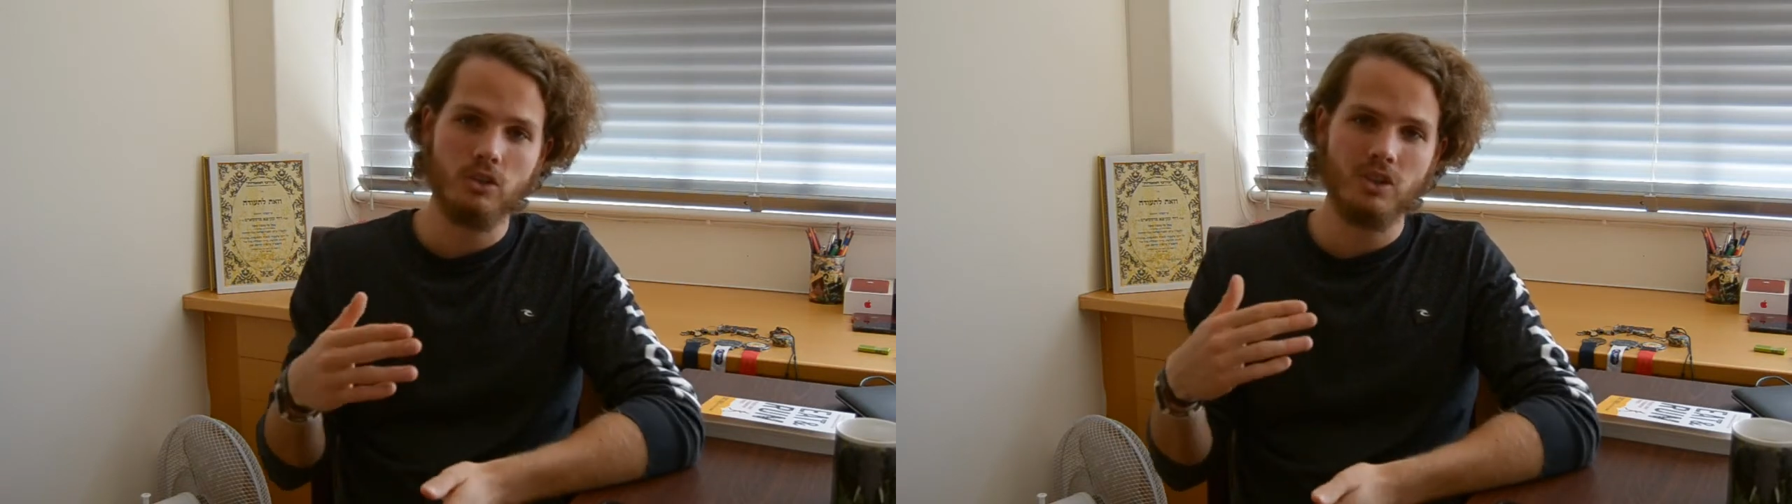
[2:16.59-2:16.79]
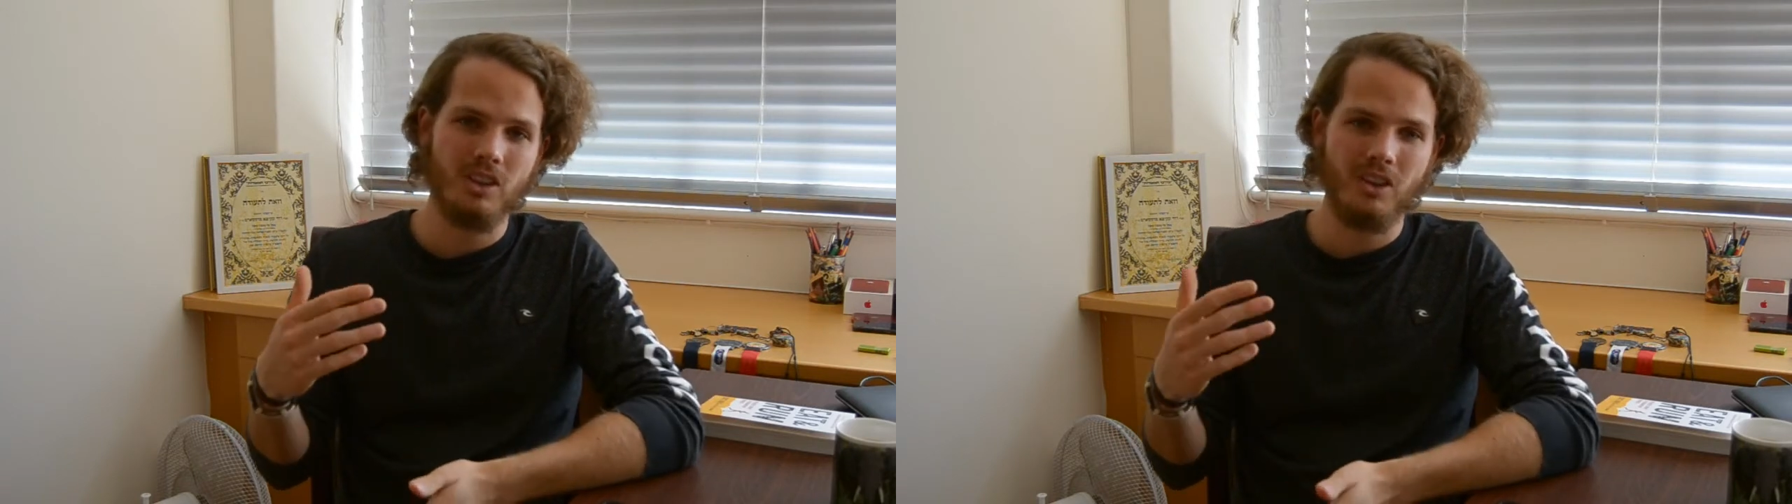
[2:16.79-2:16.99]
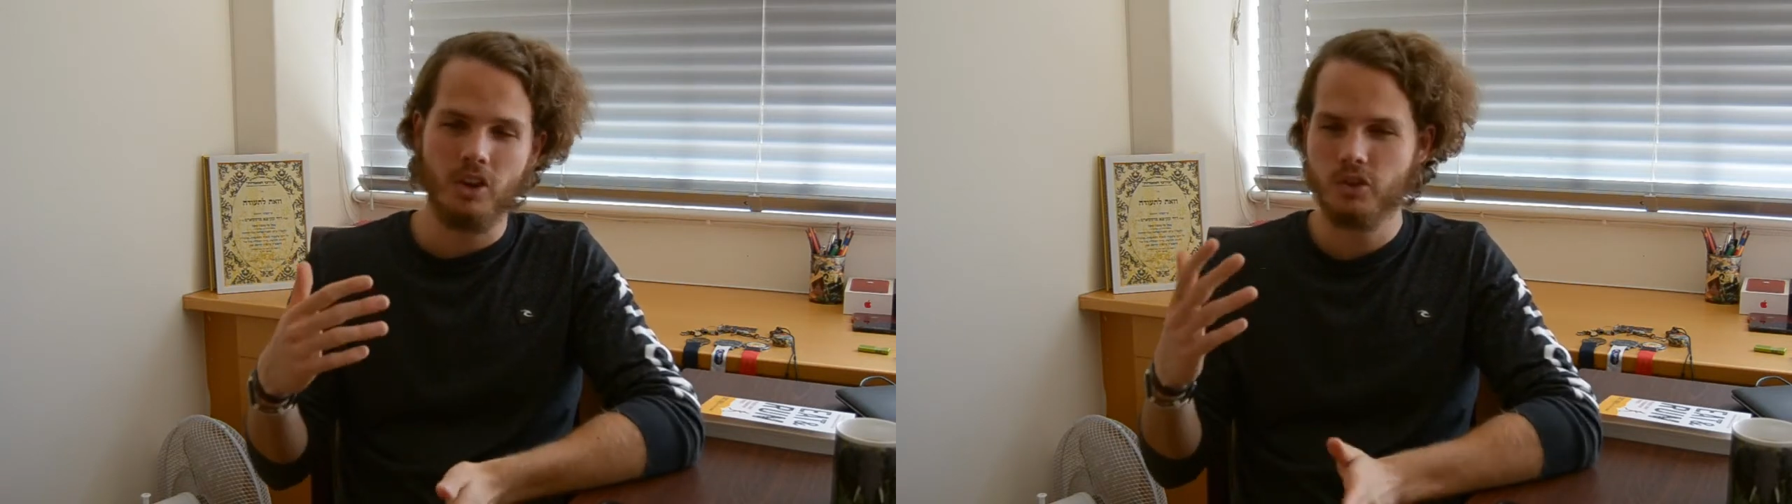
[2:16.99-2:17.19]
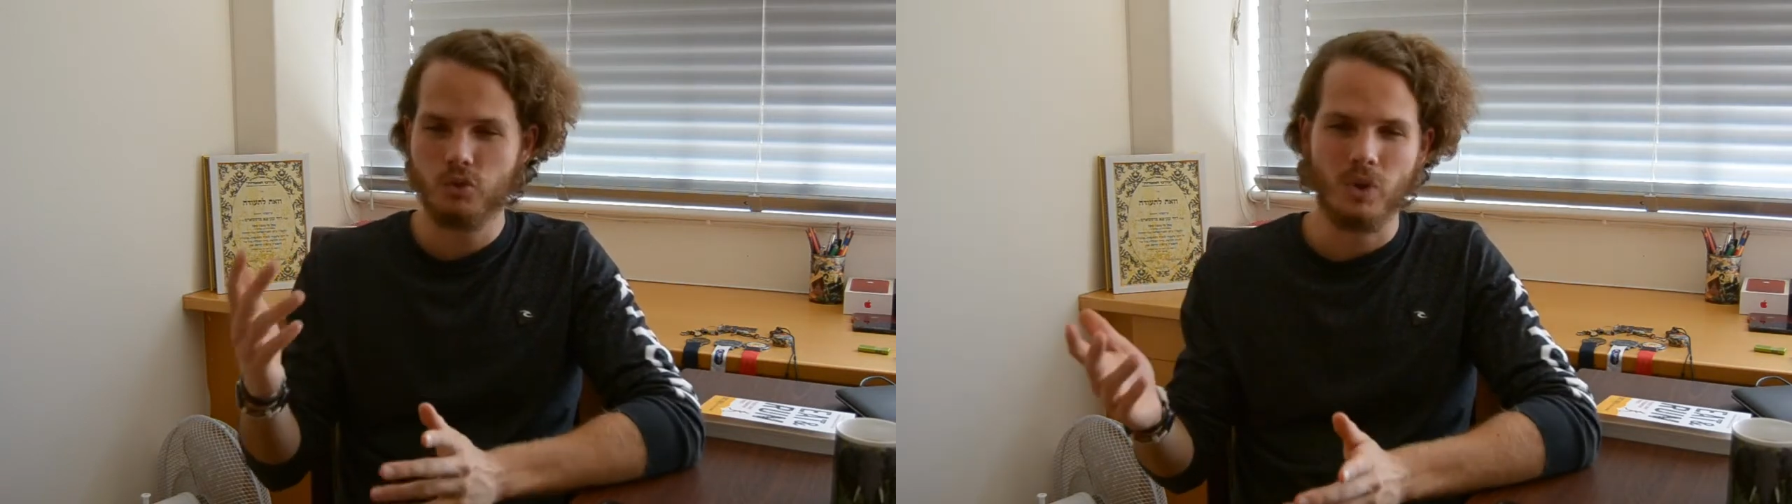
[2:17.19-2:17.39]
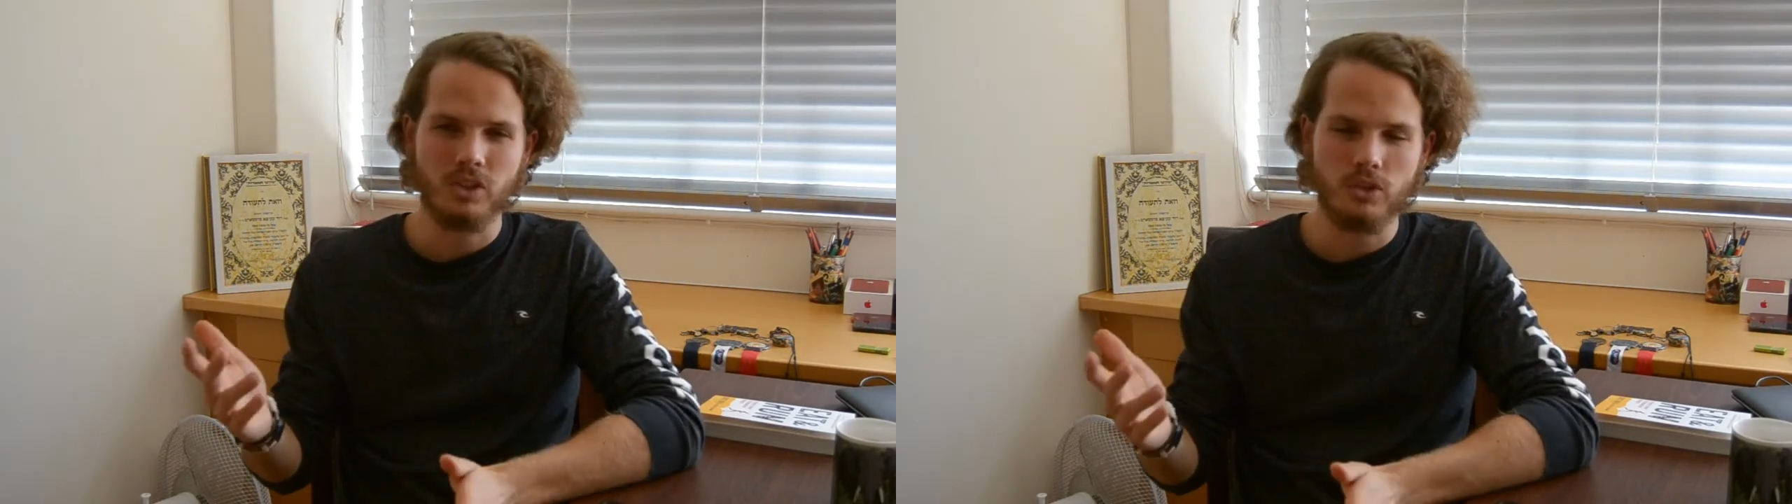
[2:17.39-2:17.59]
lasts 1
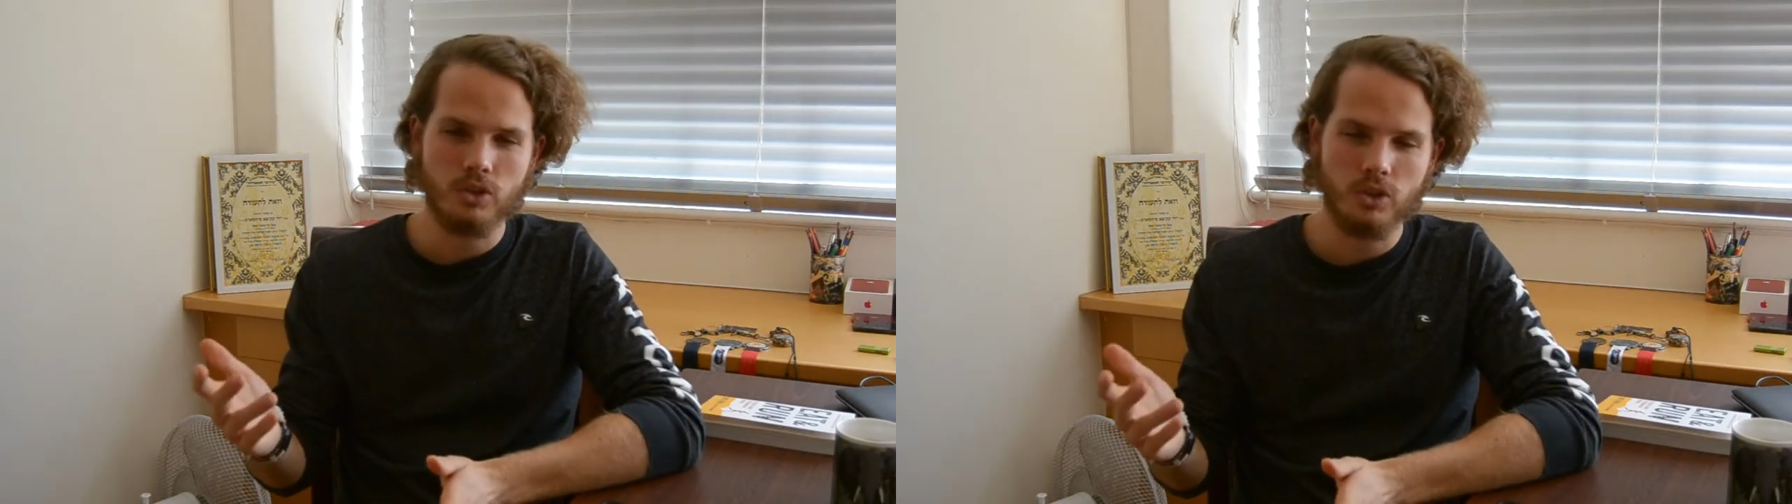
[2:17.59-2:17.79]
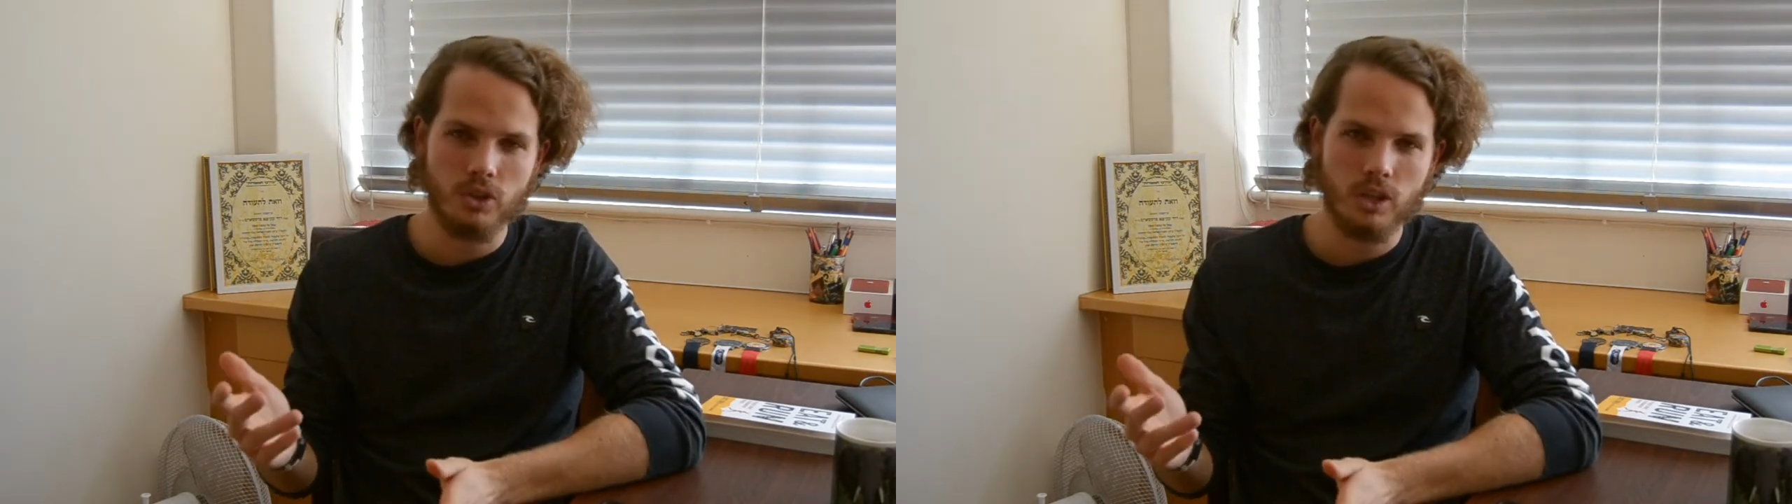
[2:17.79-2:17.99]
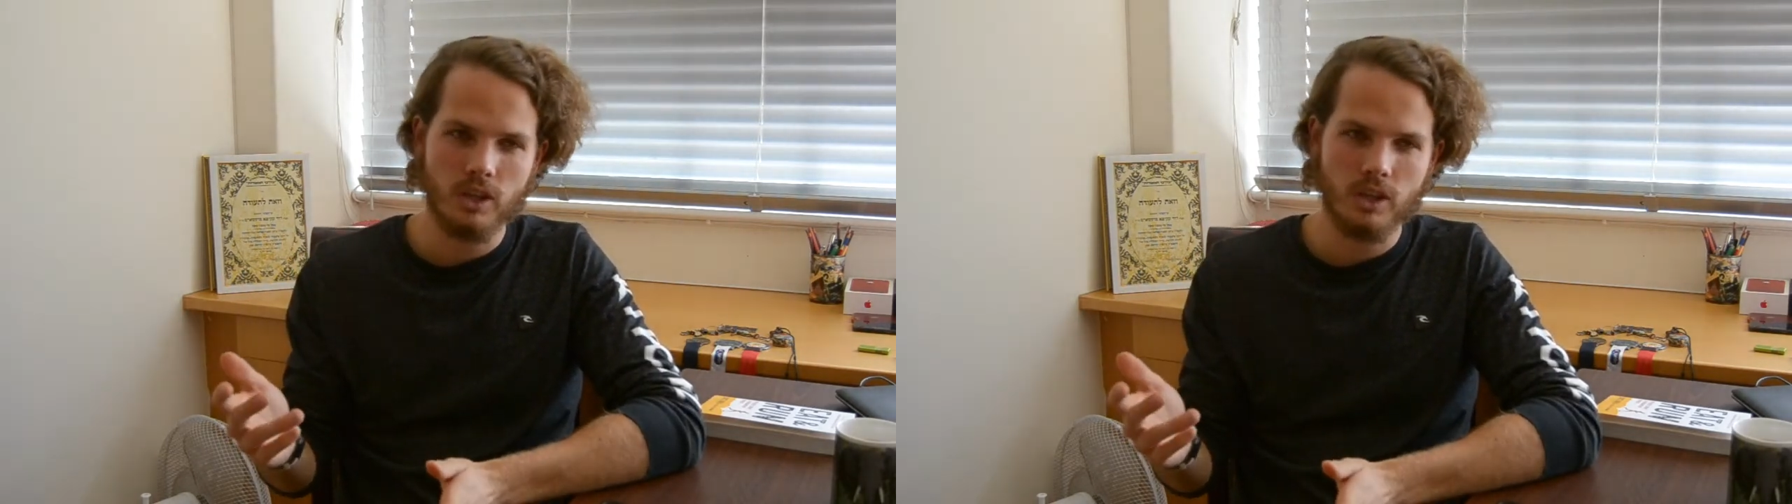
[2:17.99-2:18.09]
to 2 years,